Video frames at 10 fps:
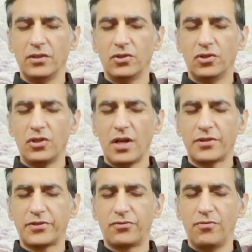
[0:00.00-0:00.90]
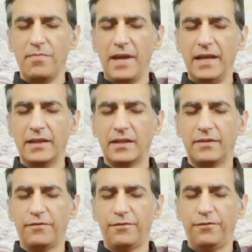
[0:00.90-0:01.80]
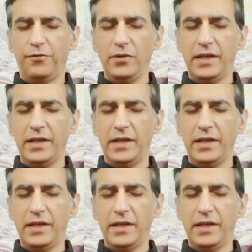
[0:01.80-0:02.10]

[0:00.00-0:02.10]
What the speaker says: Just remain fully